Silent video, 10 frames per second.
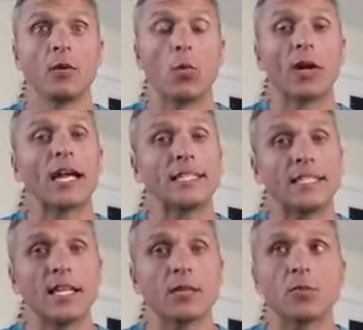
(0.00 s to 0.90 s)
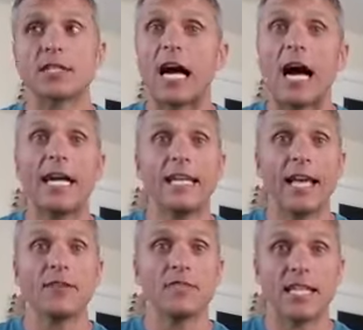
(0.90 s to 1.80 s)
what I did was I
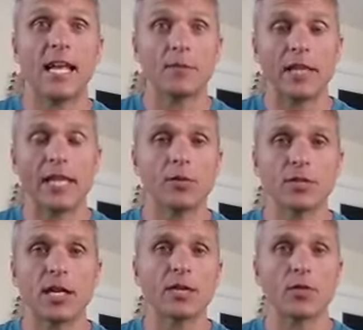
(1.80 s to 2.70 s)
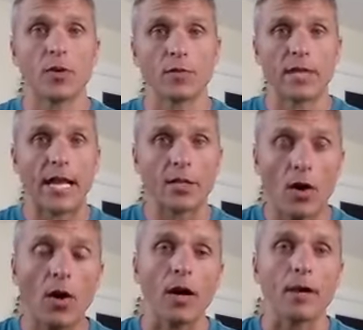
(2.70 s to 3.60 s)
gave Sam legal title over that
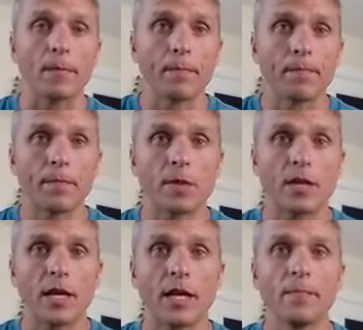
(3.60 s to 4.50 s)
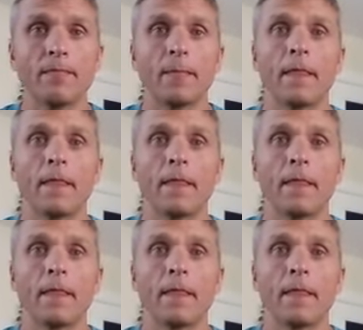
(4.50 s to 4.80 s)
car, okay?